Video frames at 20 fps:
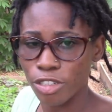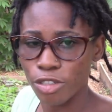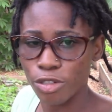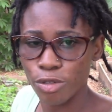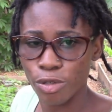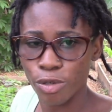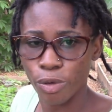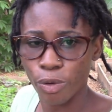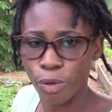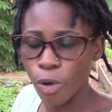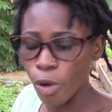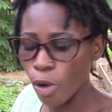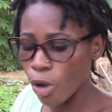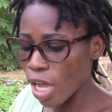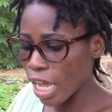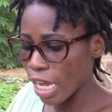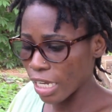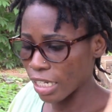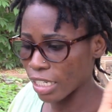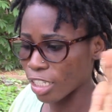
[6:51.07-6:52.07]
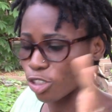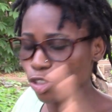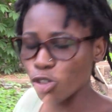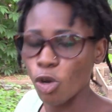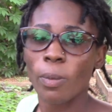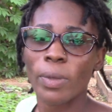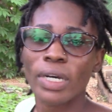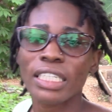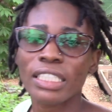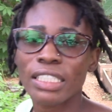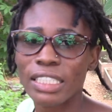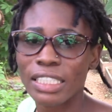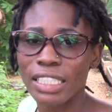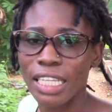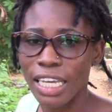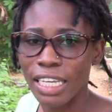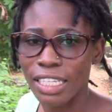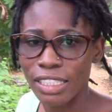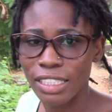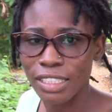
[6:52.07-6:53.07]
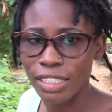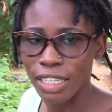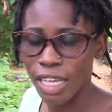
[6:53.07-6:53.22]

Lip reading: go in the dormant states,